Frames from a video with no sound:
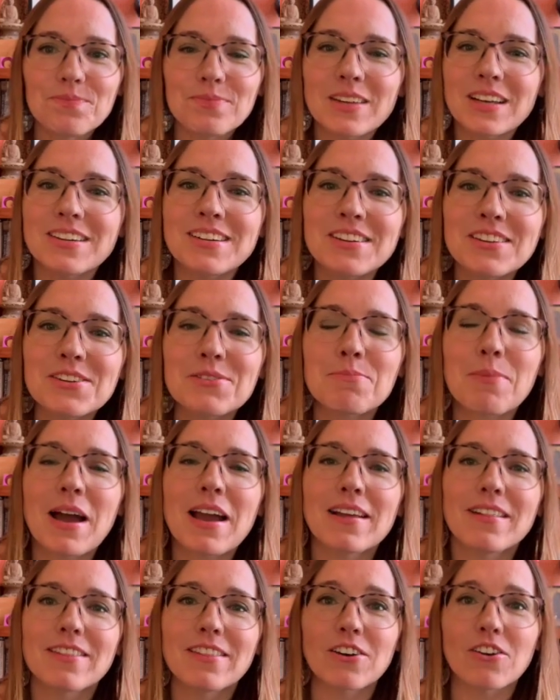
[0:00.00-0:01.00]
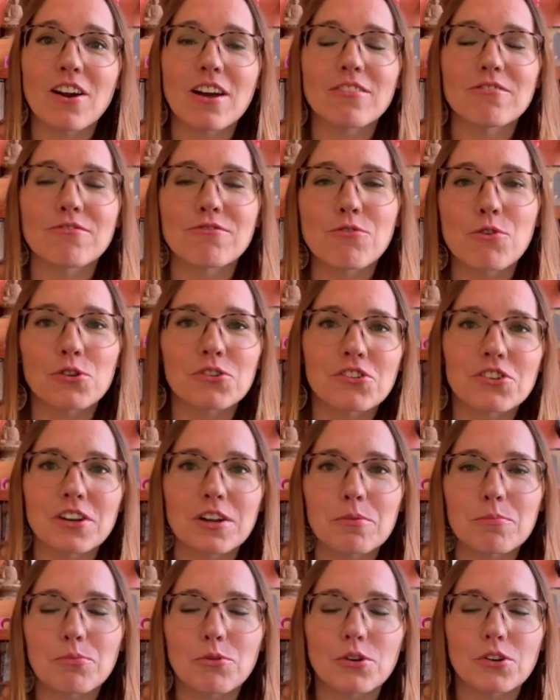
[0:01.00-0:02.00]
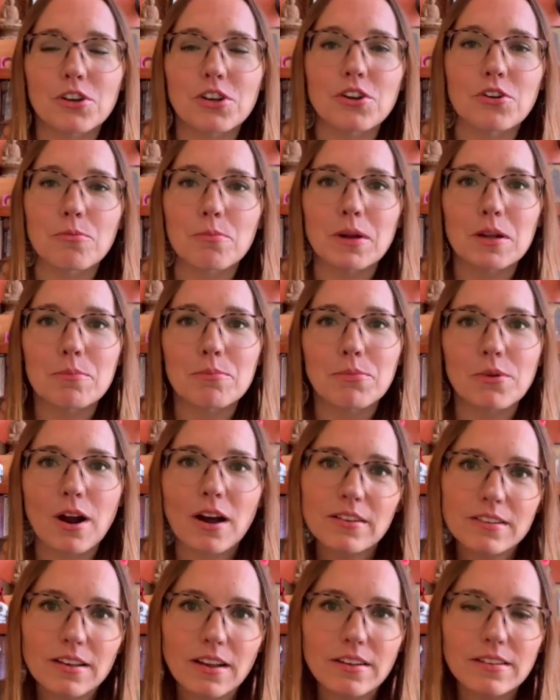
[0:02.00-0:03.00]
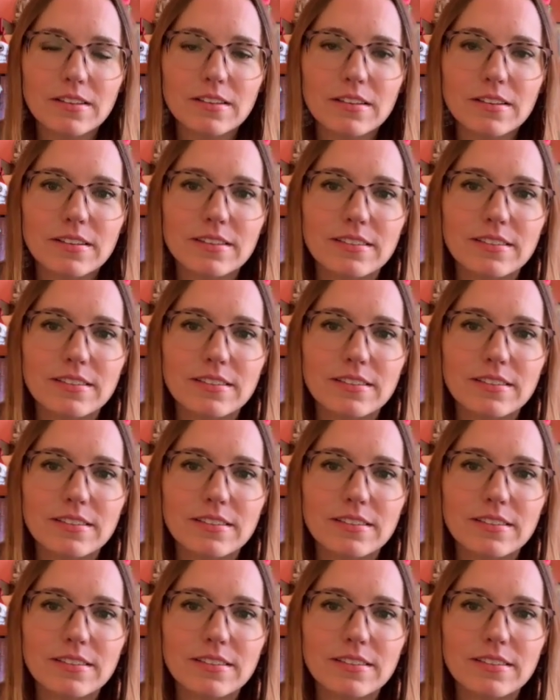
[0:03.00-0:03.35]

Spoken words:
despite their unfortunate procurement process.